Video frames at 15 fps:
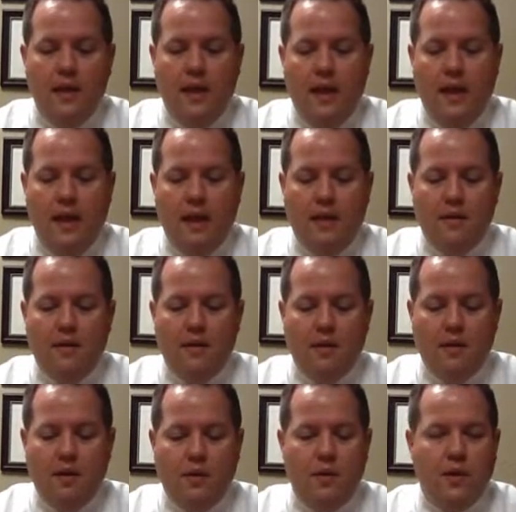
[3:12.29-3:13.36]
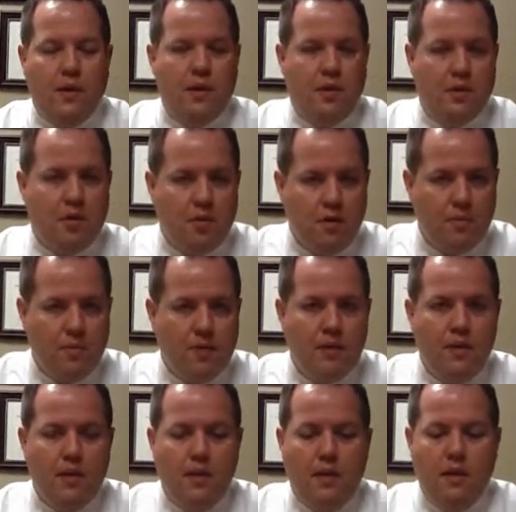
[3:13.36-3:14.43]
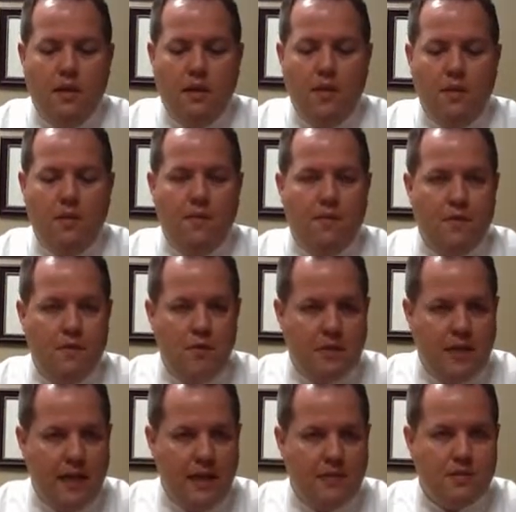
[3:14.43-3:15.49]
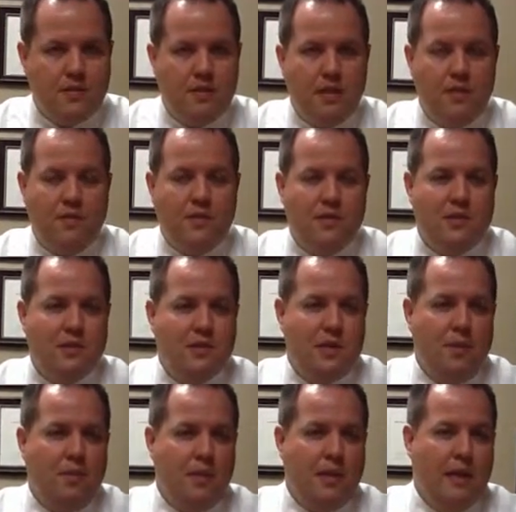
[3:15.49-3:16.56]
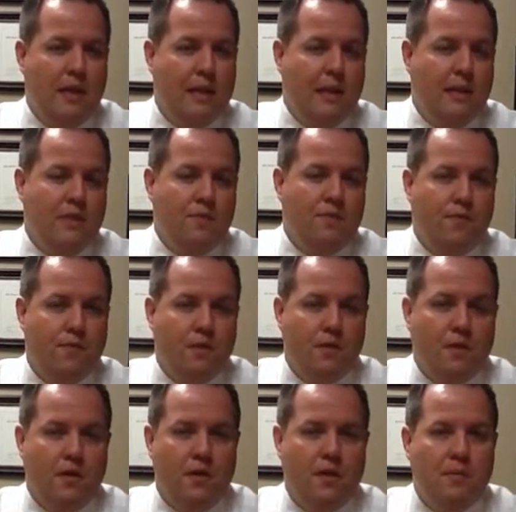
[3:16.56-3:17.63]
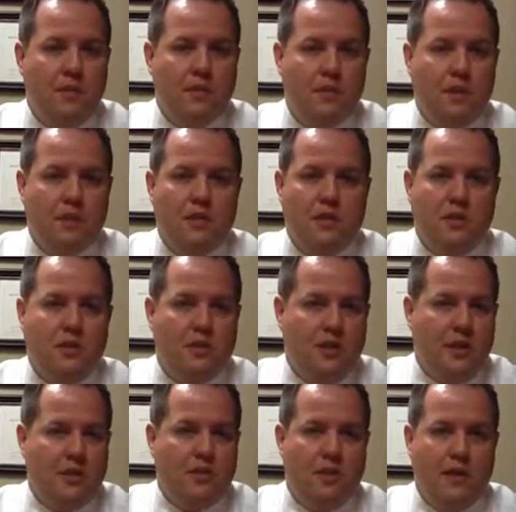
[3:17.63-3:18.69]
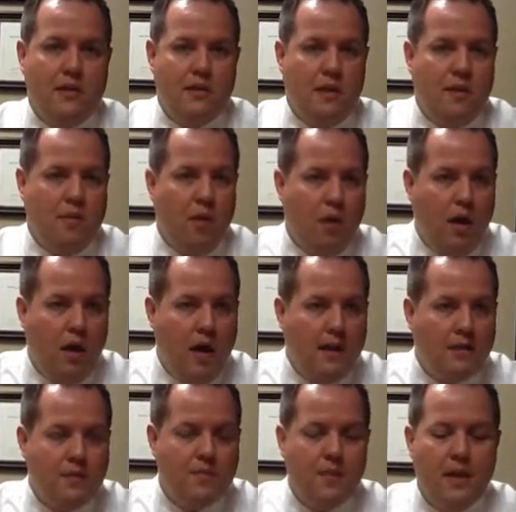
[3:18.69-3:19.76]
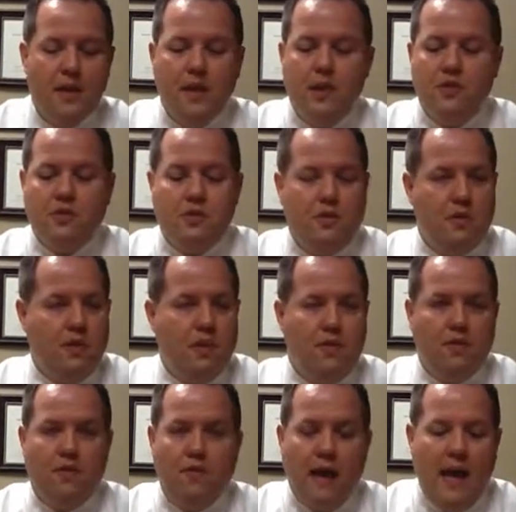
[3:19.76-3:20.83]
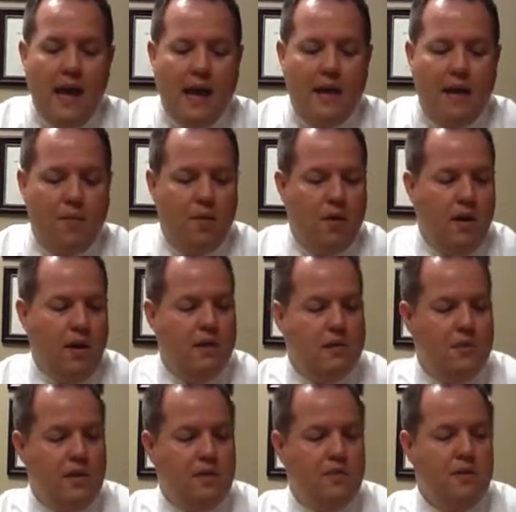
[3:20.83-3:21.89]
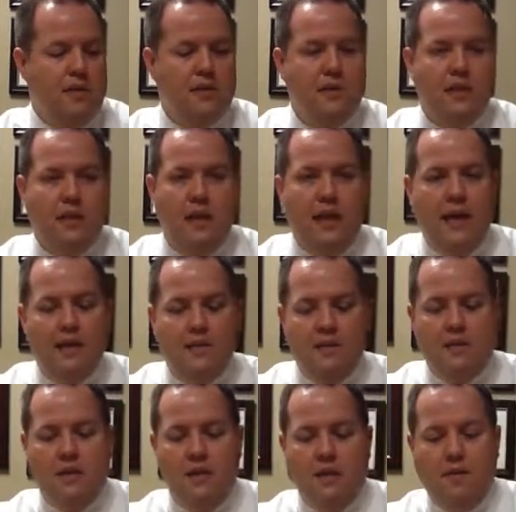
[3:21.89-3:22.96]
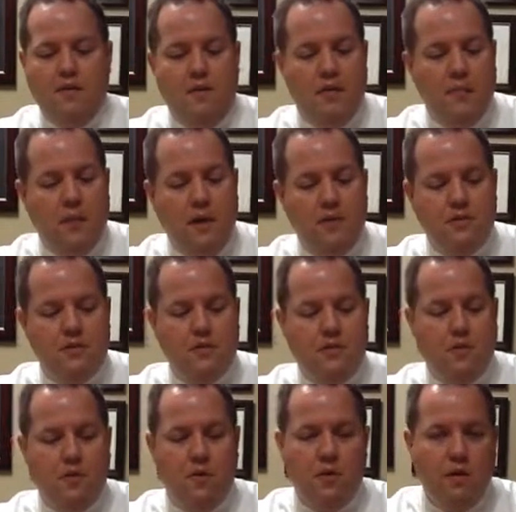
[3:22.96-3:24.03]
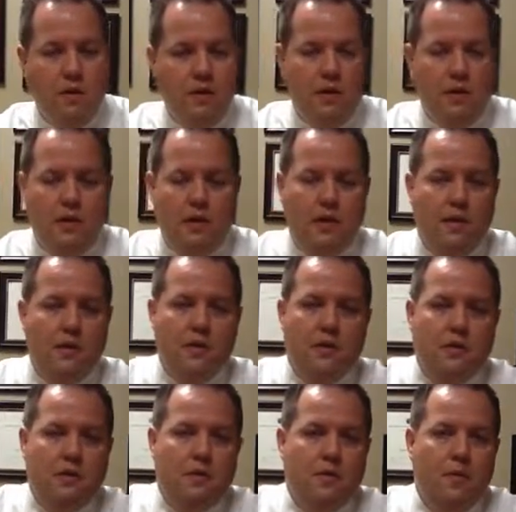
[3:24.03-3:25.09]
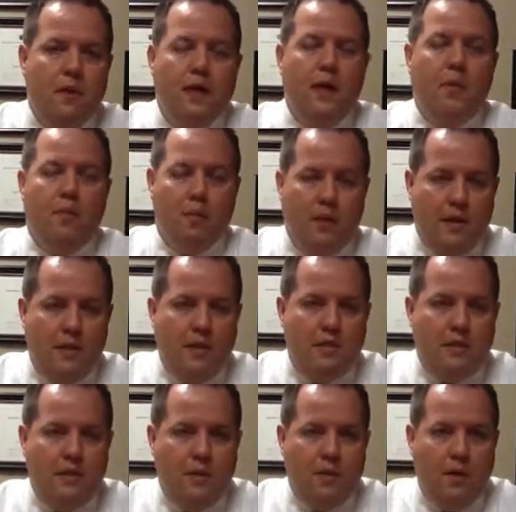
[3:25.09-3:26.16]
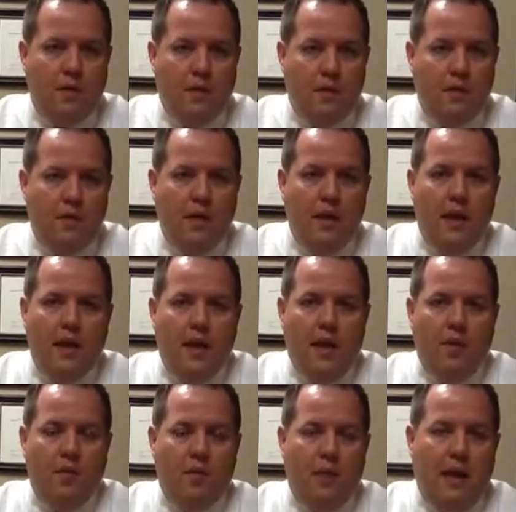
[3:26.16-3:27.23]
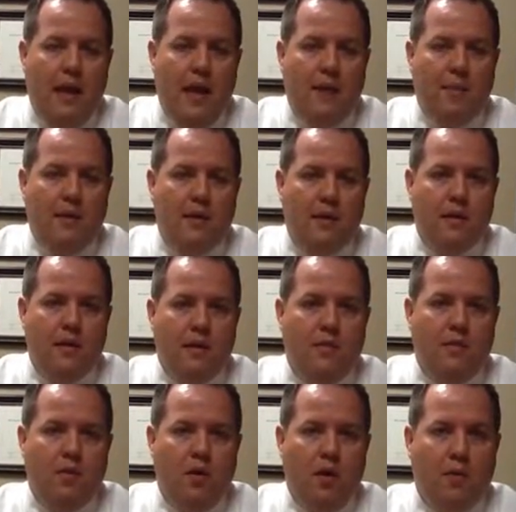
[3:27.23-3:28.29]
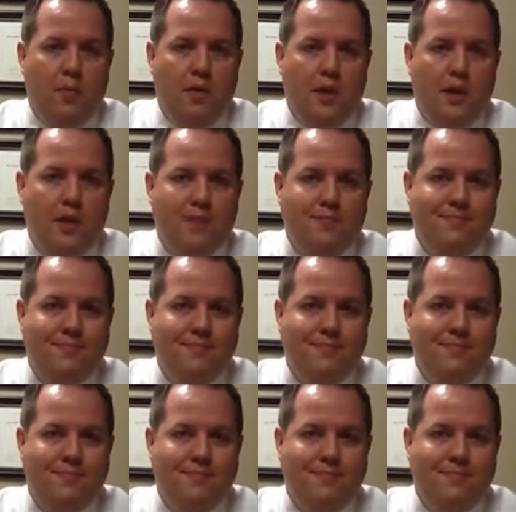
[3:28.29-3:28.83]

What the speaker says: and we can determine with a few tests if this is something that needs further imaging, such as x-rays and MRIs. Certainly if you've had MRIs or x-rays in the last few months or year or two, bring those in with you, and we'd be happy to give you our opinion.